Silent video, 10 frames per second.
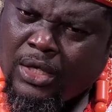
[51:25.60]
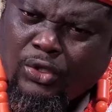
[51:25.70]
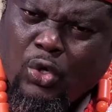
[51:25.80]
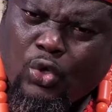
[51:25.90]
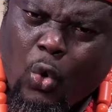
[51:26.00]

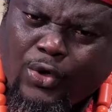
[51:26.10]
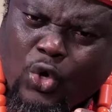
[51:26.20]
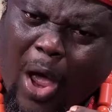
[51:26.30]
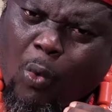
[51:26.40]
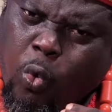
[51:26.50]

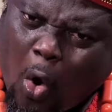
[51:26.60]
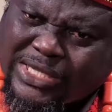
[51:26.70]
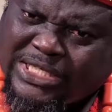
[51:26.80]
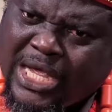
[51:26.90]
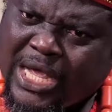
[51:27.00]
You are
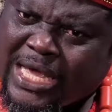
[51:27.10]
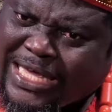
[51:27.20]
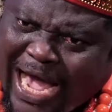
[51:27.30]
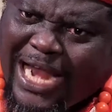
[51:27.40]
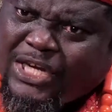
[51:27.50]
what?
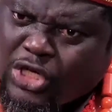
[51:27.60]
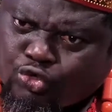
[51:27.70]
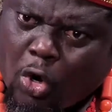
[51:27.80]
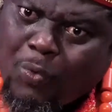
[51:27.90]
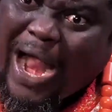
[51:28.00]
Guarding the
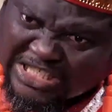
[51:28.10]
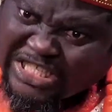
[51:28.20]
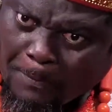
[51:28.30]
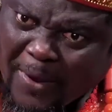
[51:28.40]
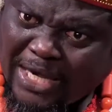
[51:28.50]
throne while
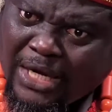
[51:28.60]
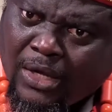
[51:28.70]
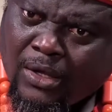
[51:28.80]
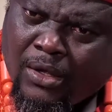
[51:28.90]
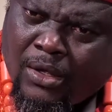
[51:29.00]

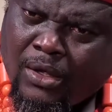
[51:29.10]
sleeping?